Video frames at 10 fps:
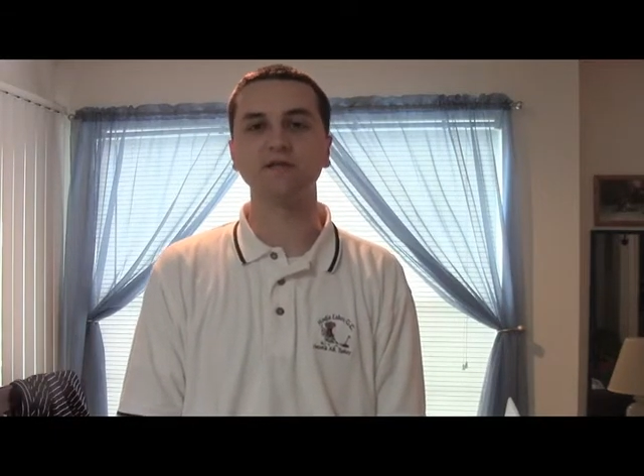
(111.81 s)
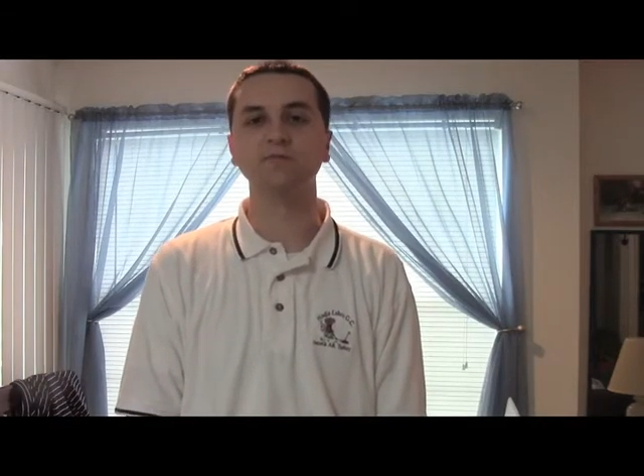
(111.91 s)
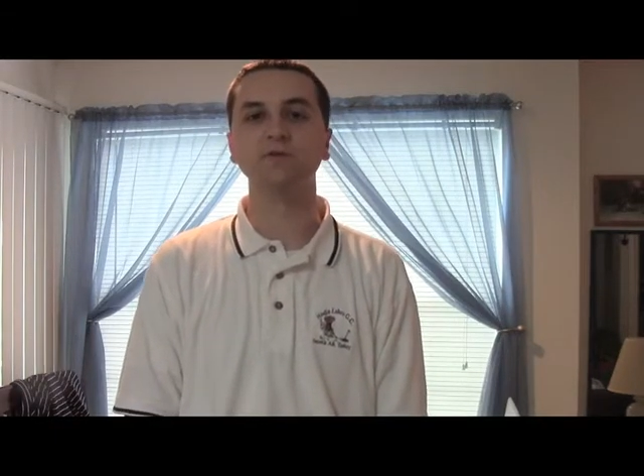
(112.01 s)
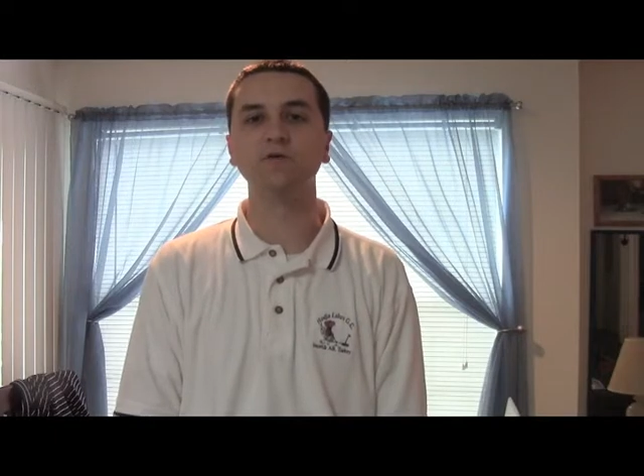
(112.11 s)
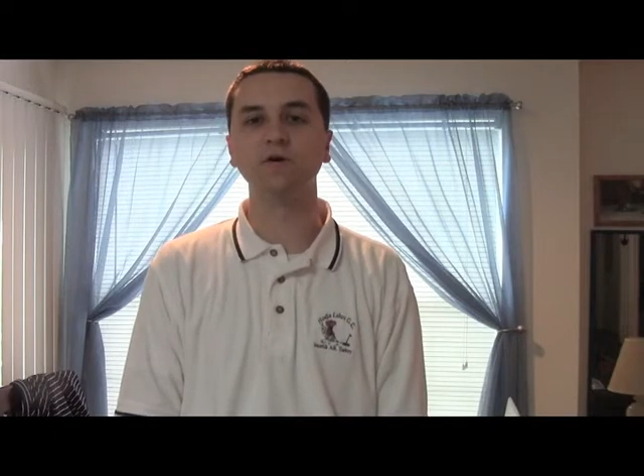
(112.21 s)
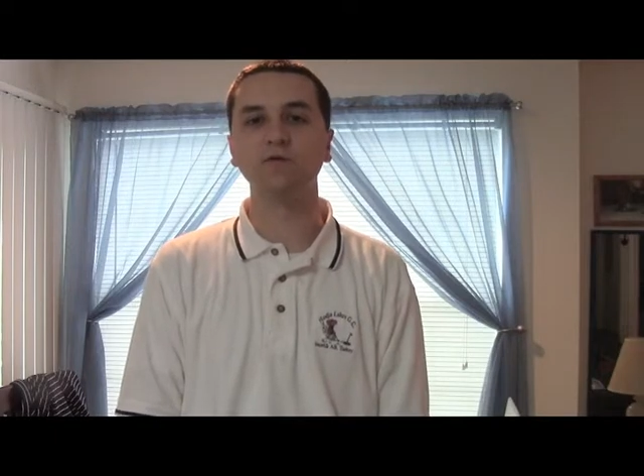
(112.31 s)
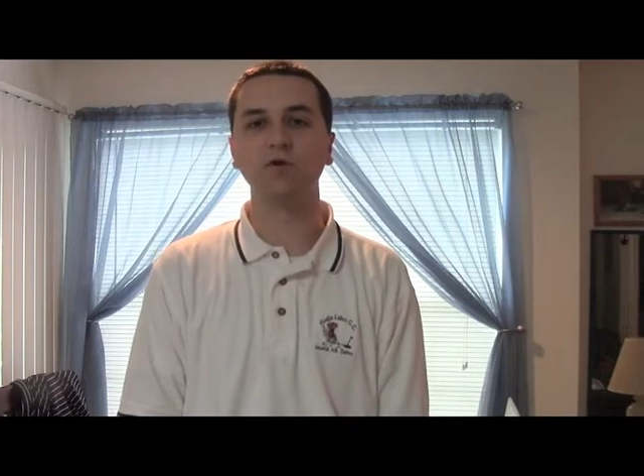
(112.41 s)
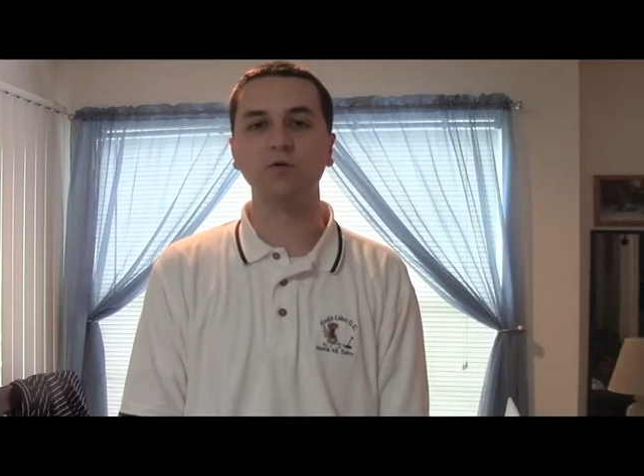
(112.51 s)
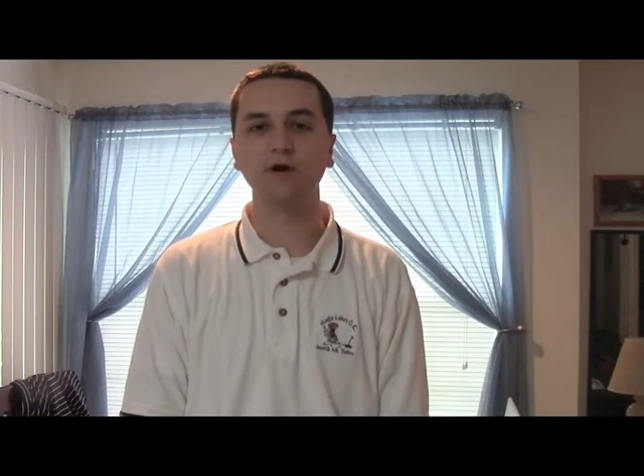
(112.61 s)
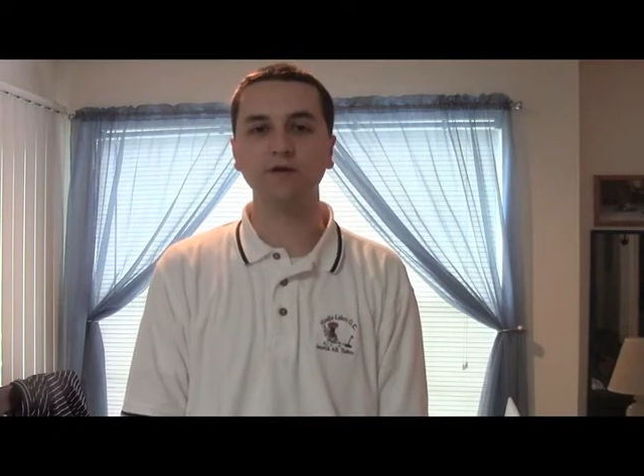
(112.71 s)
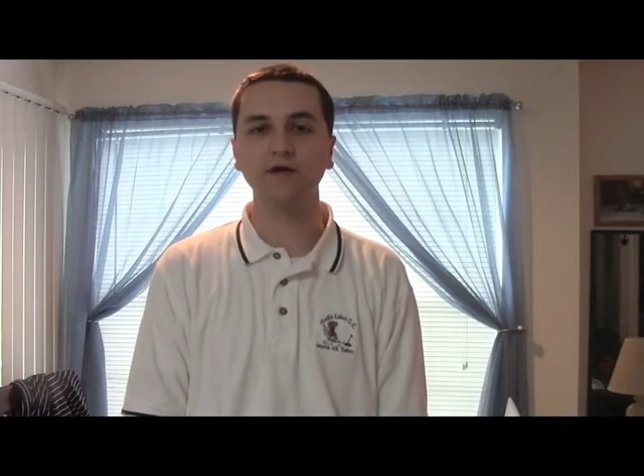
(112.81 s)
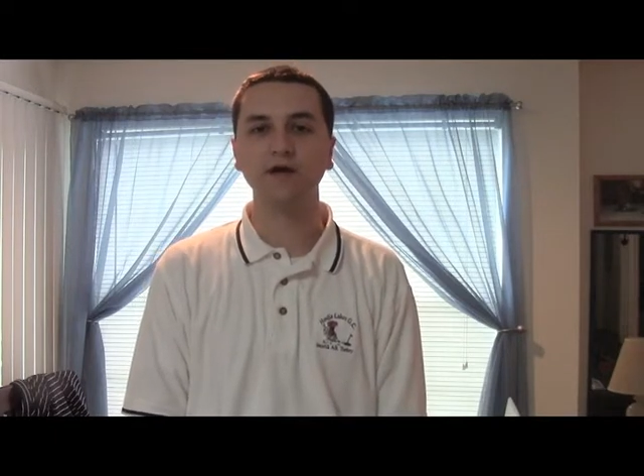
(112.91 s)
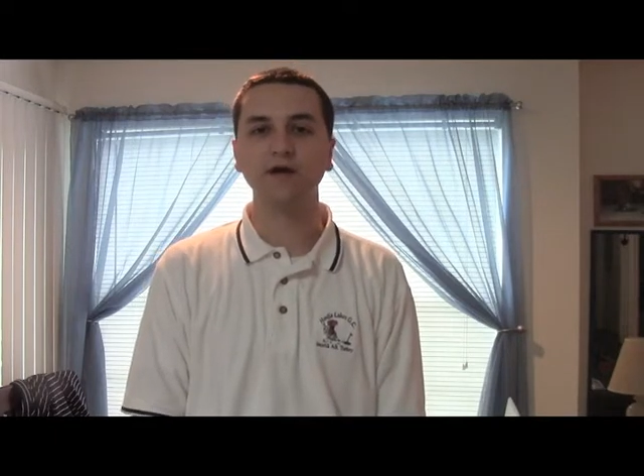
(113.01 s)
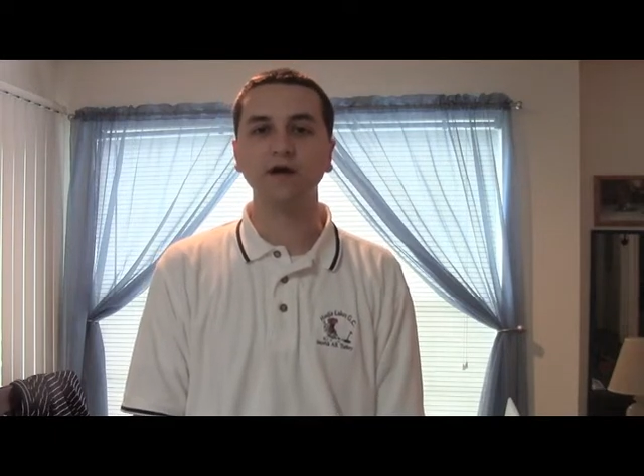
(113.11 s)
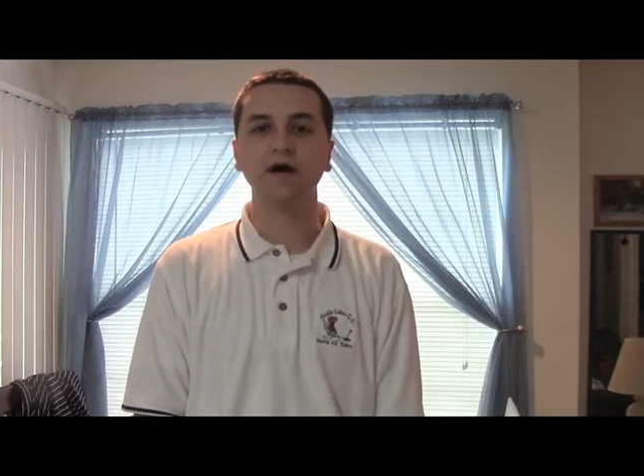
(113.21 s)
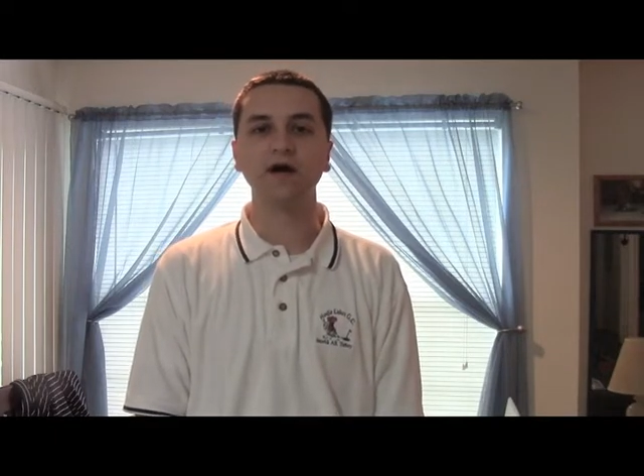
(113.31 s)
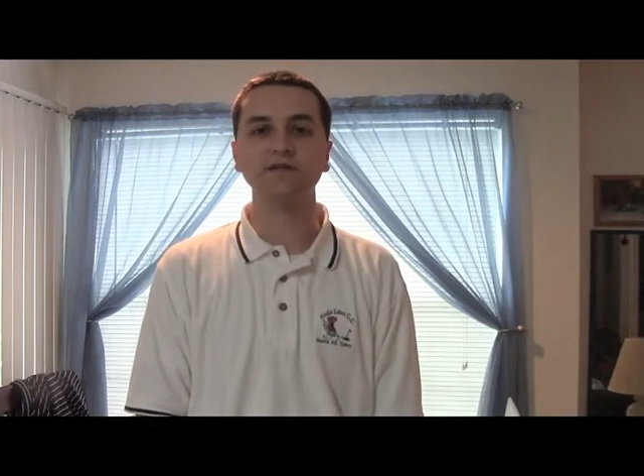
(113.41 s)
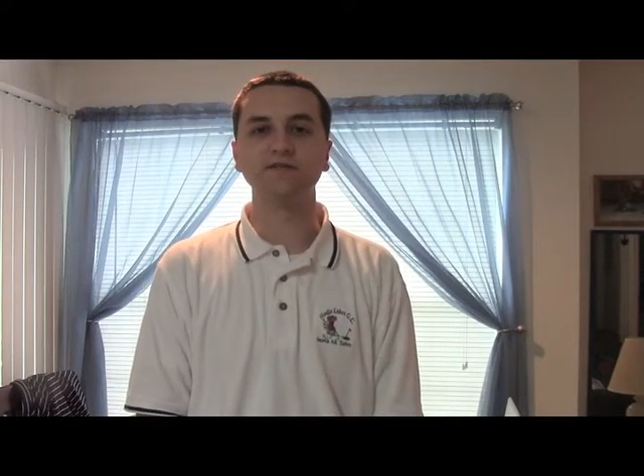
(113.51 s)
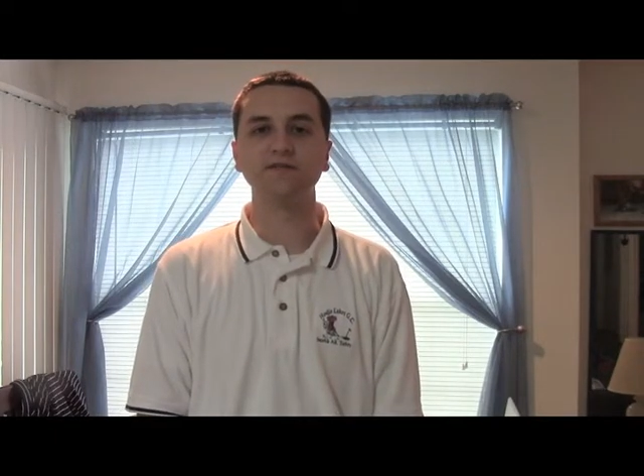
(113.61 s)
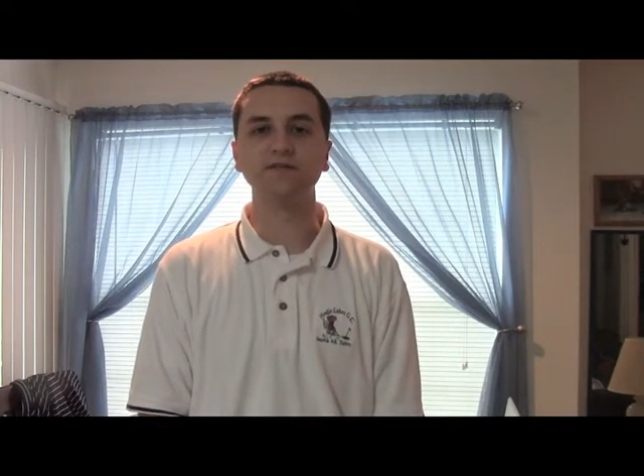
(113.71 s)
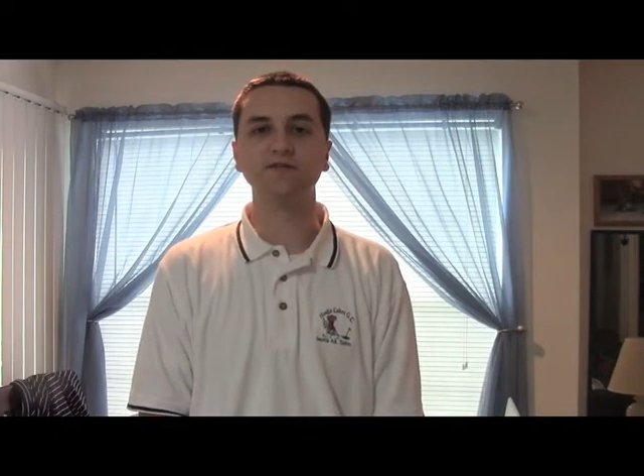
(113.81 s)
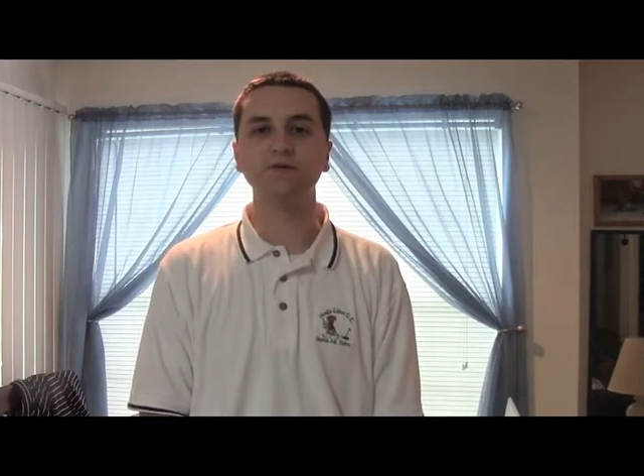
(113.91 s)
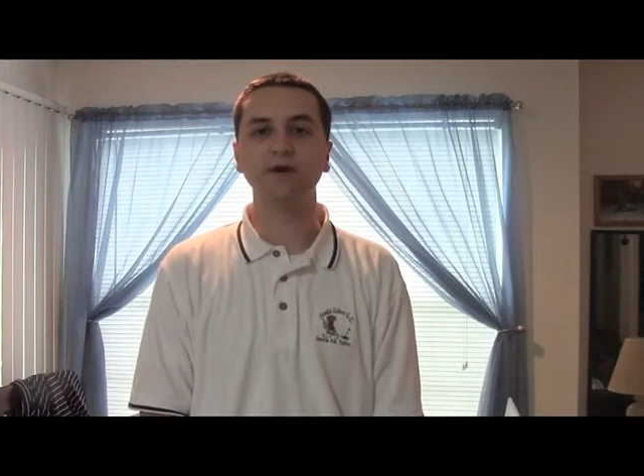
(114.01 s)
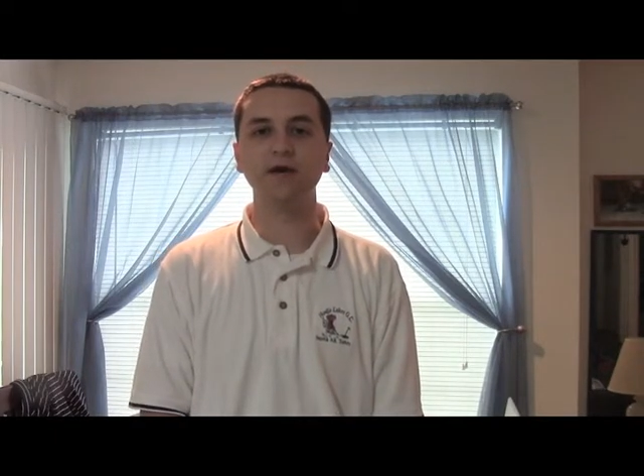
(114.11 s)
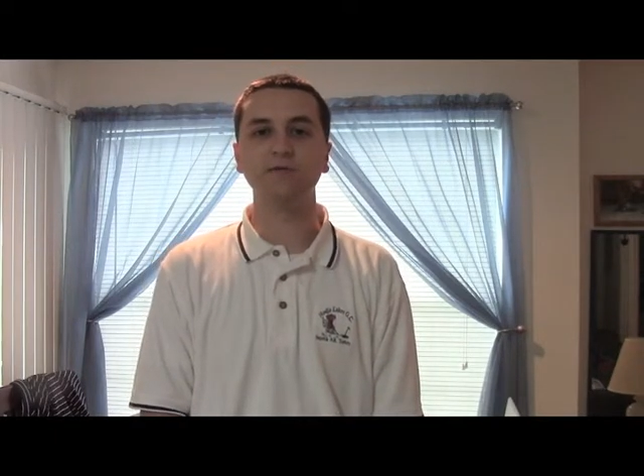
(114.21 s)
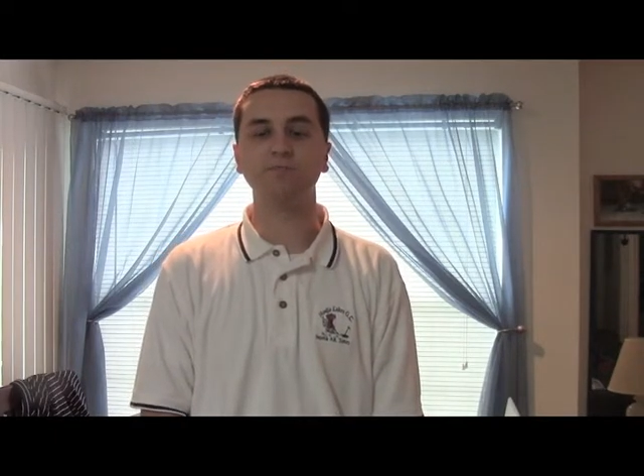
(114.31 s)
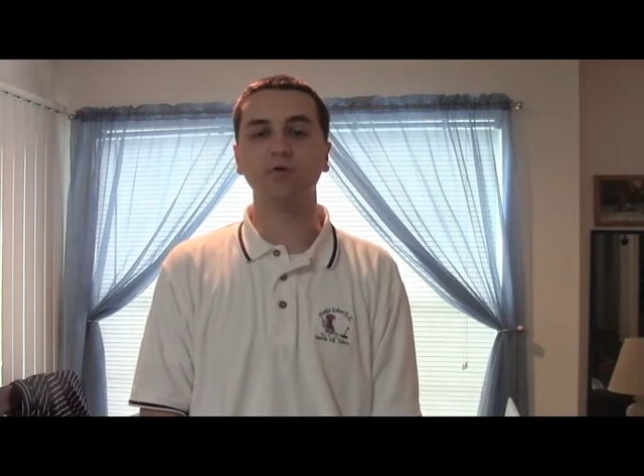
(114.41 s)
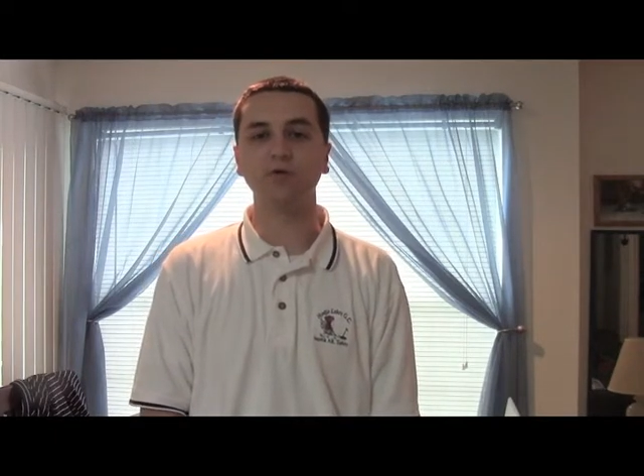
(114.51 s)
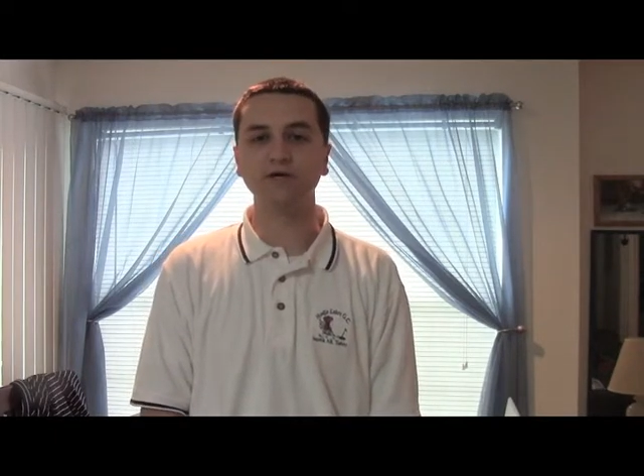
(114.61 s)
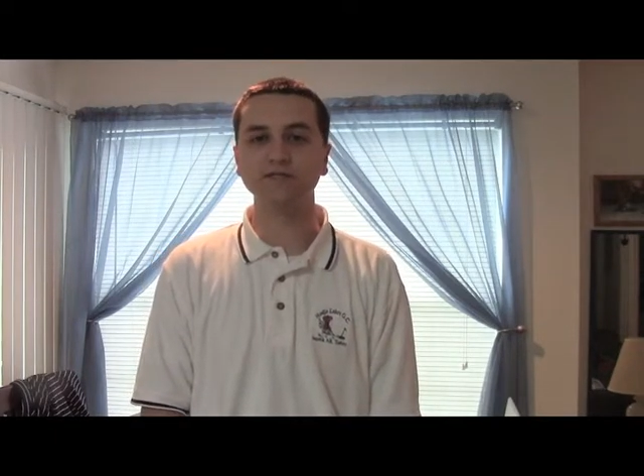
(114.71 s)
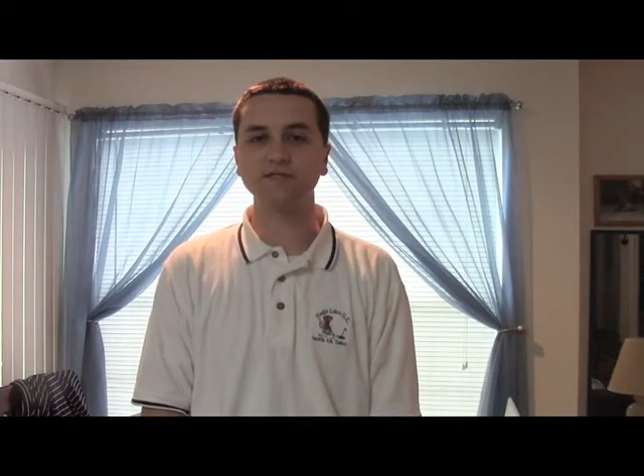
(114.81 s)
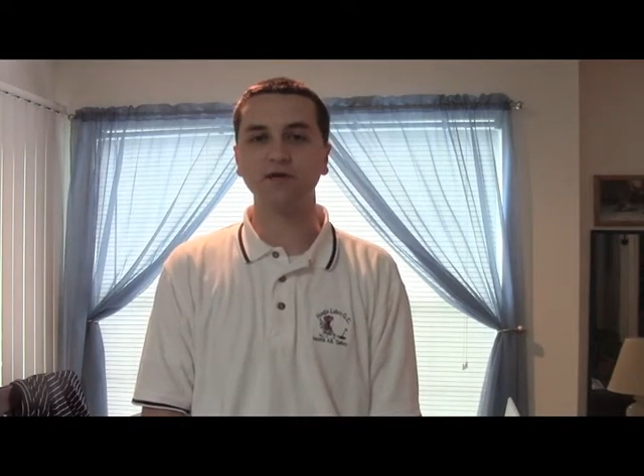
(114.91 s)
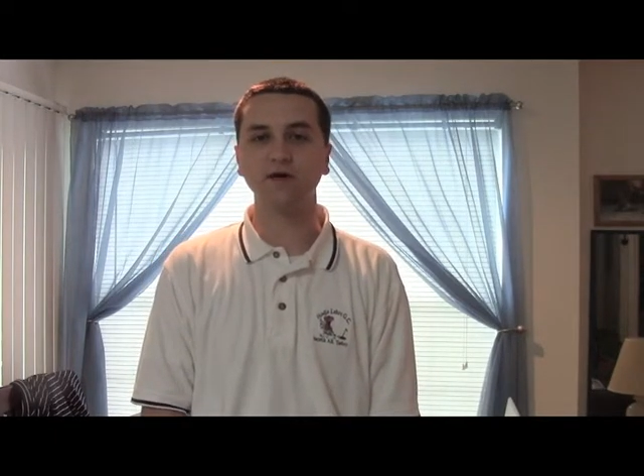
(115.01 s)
Let's move over quickly to the 2A boys,